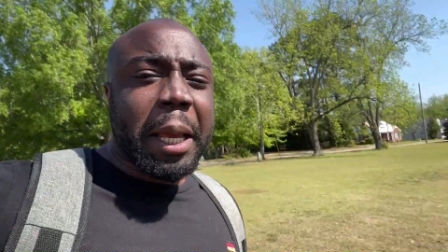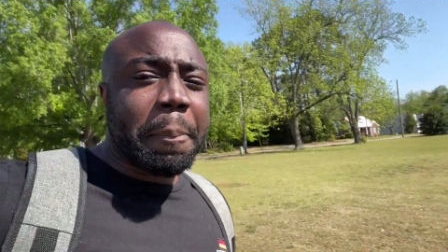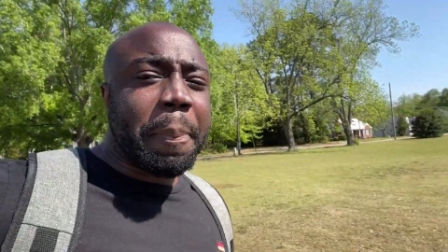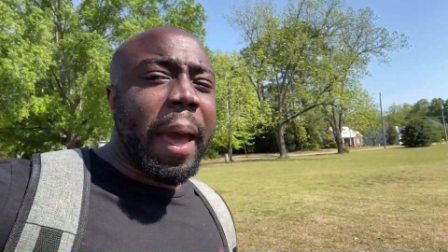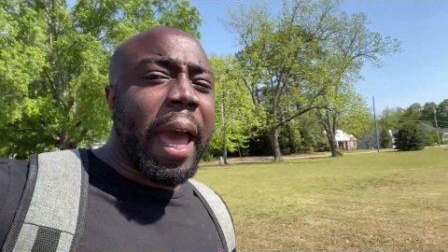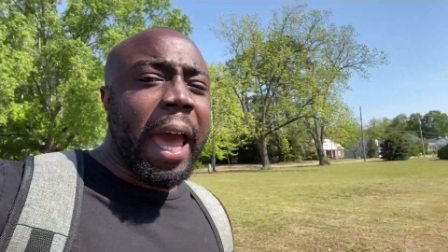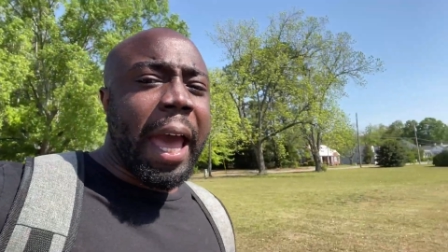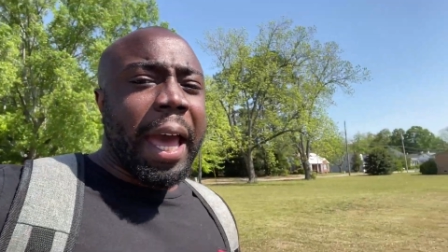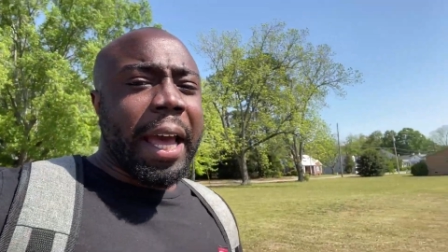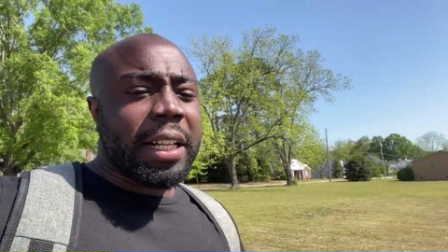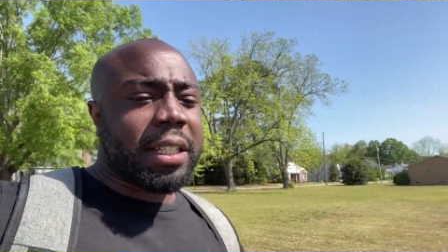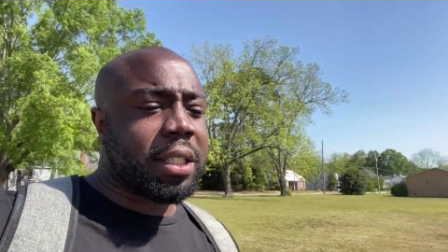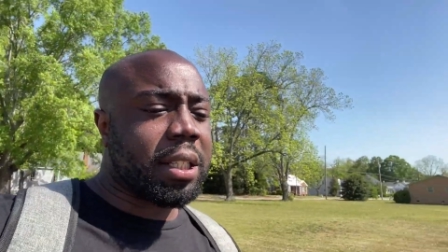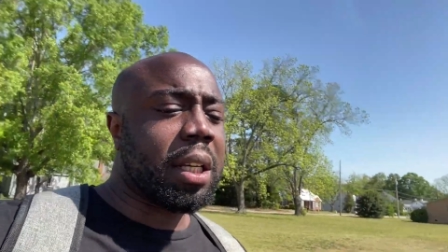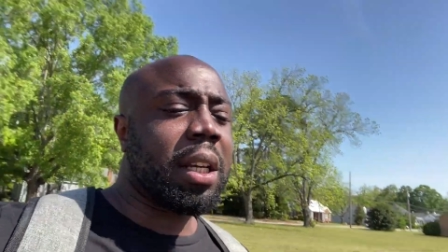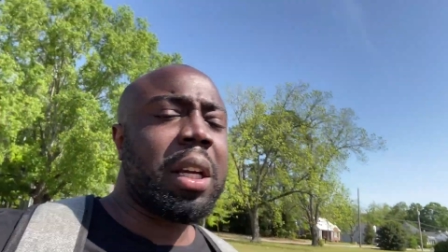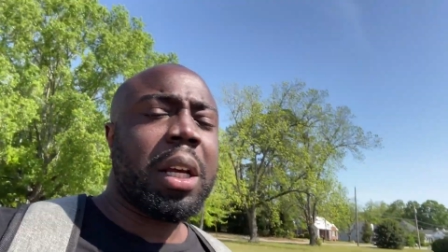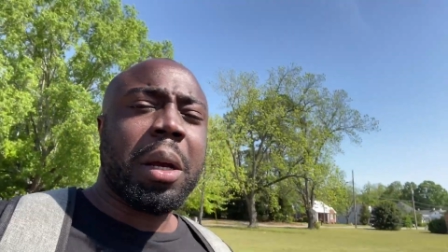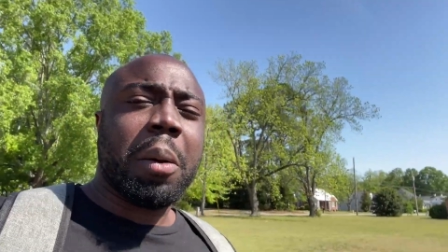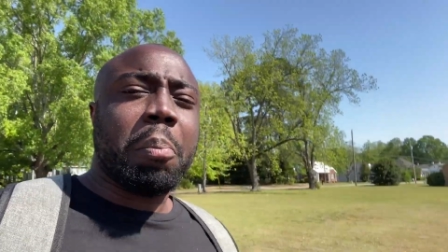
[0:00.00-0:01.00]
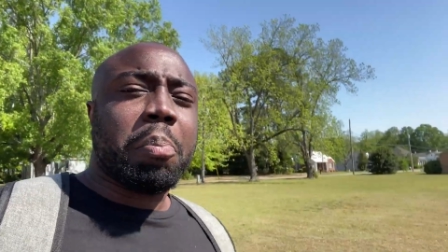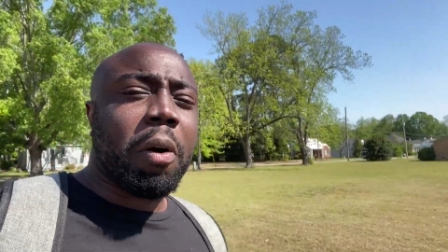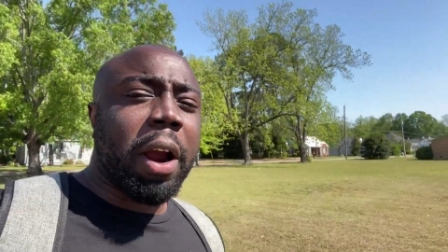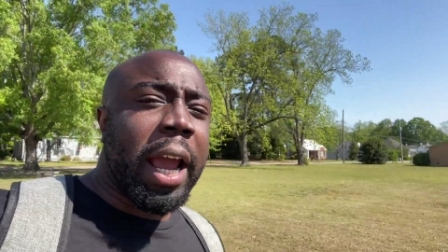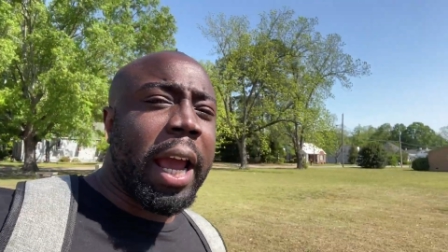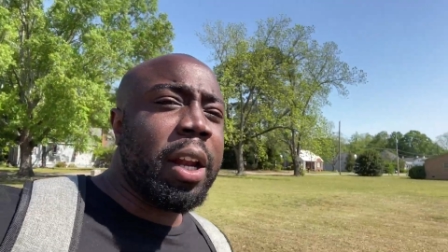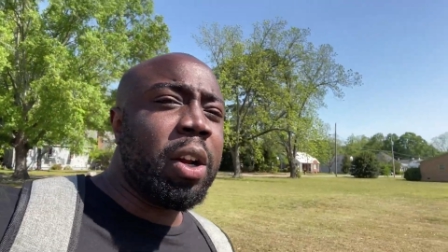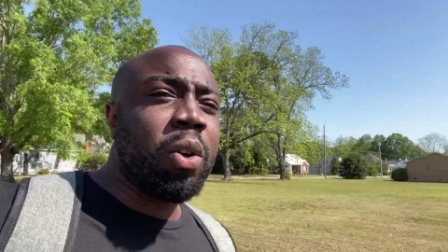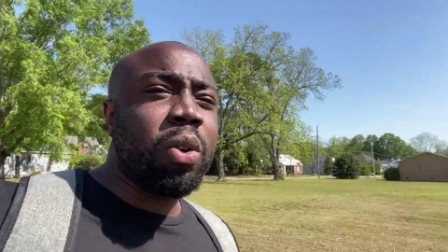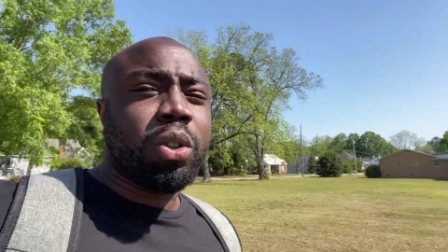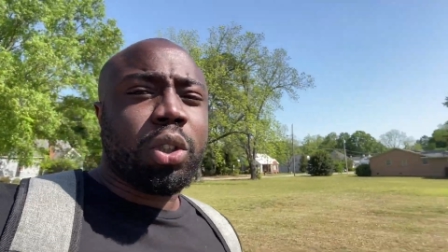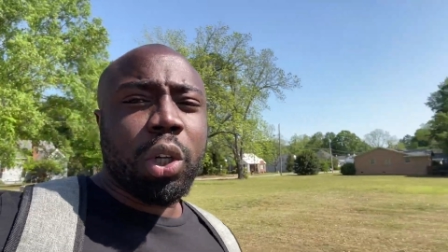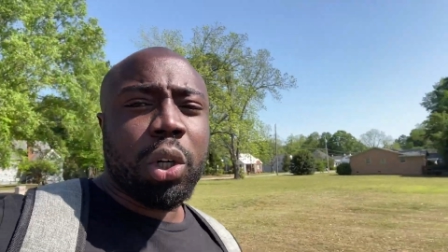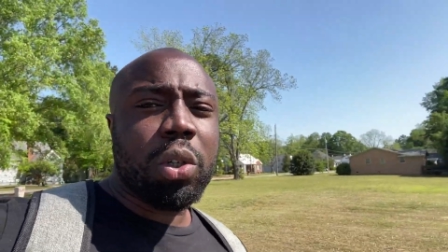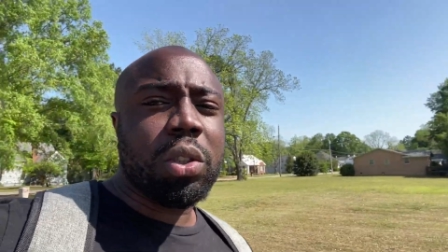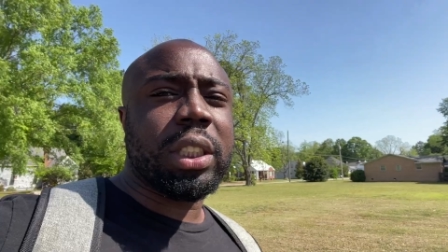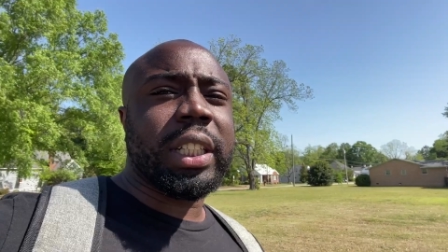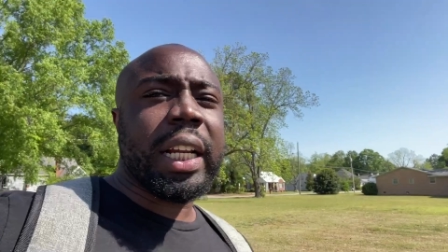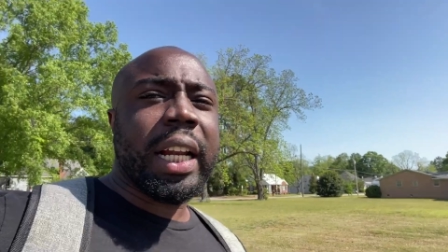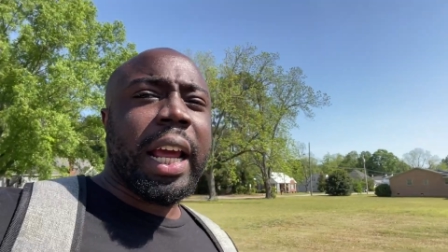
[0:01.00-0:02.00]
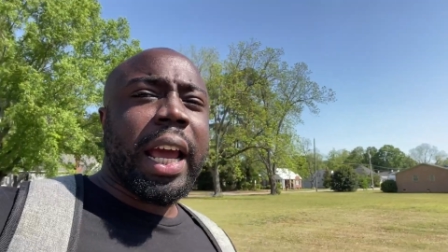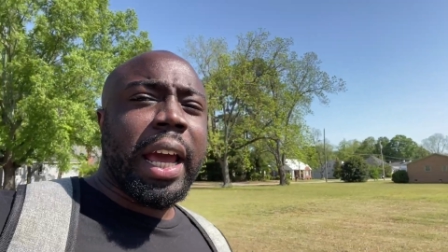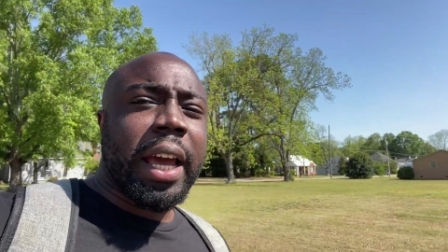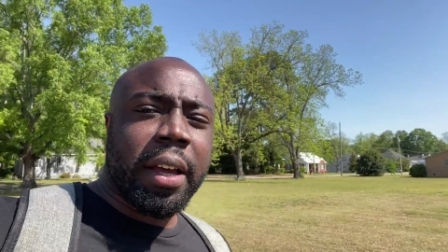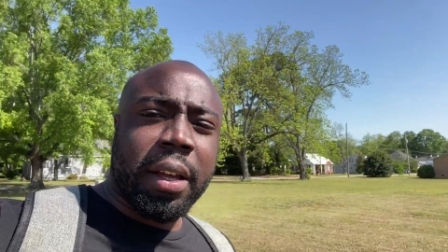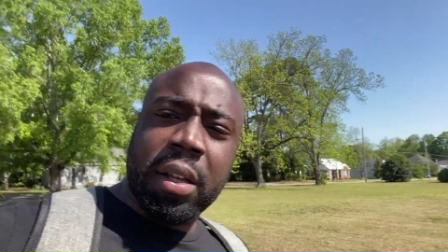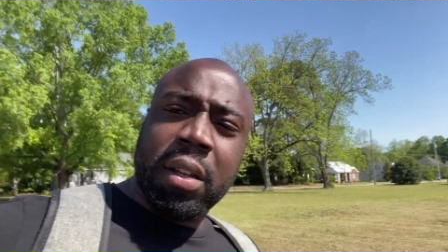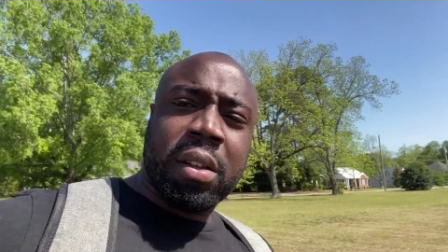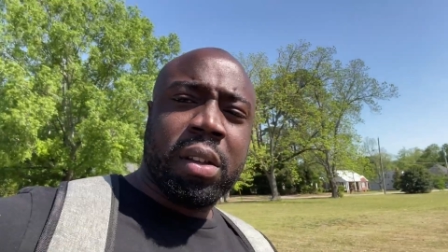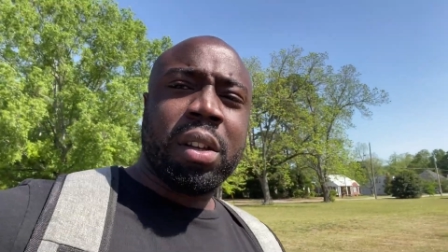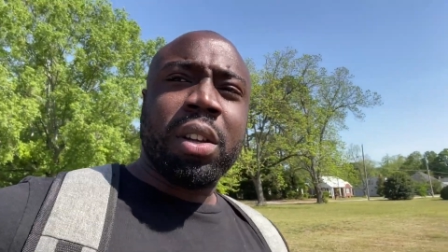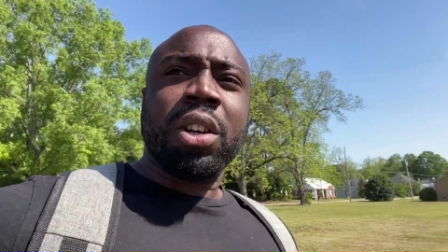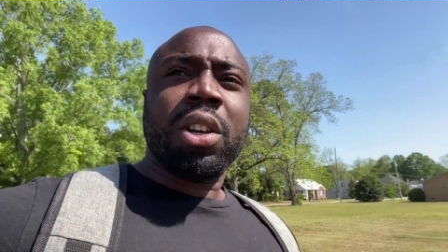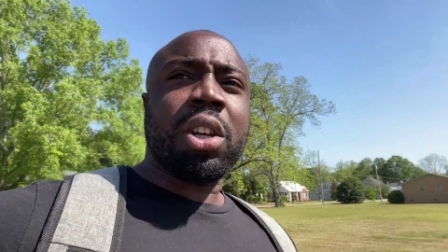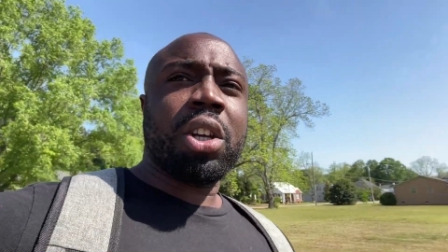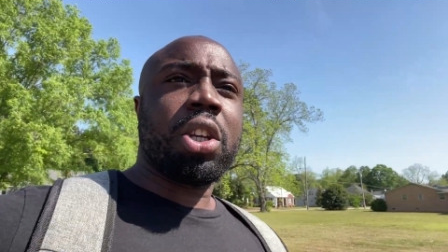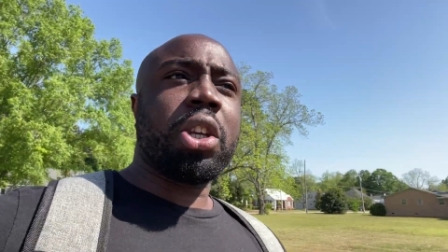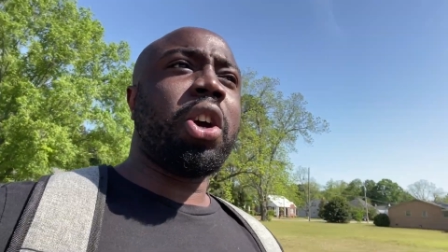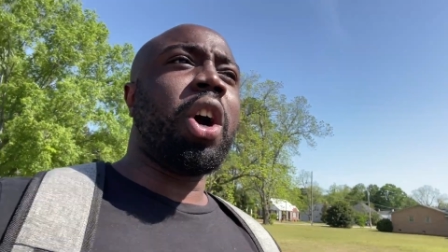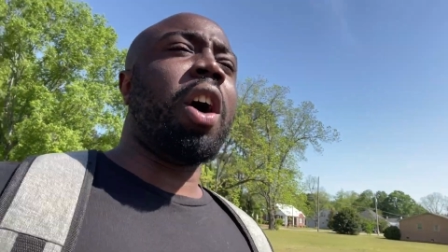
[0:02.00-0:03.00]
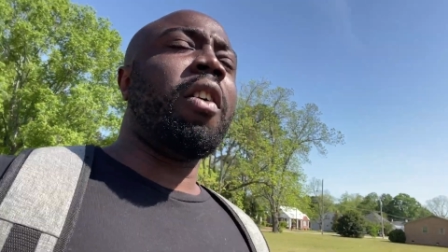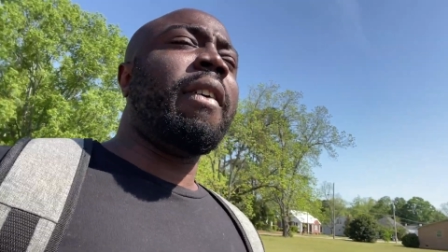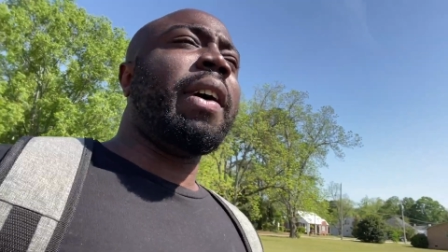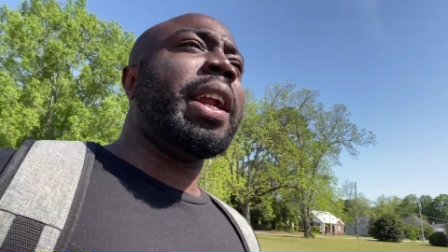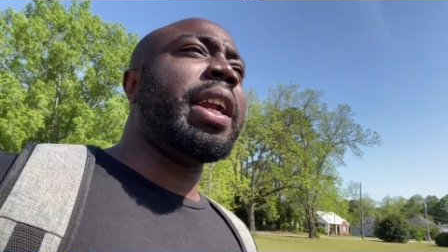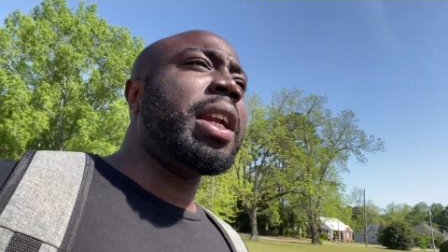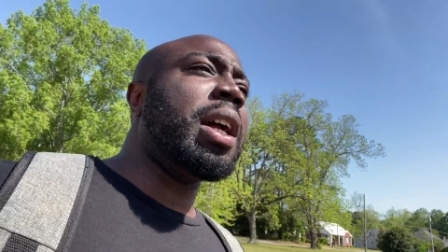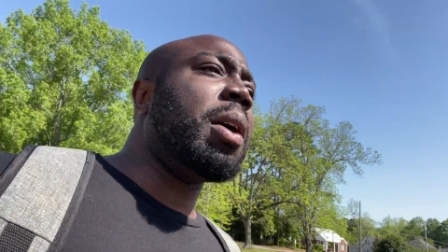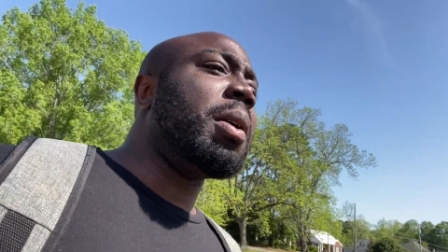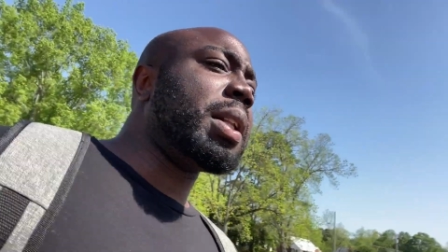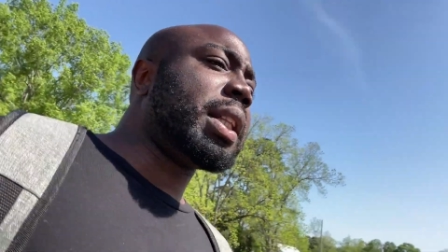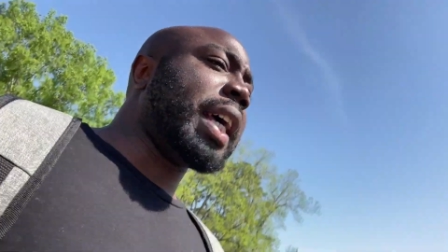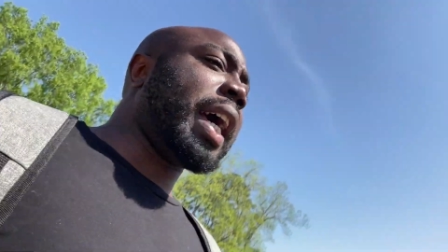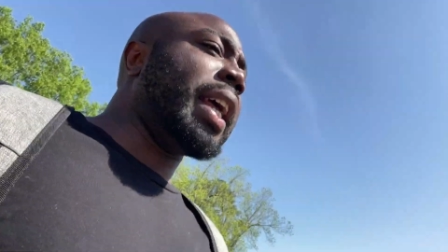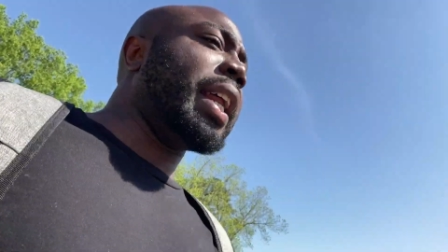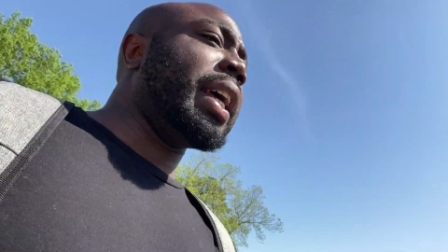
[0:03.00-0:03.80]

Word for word: beds, brand new dudes in there. You already know what that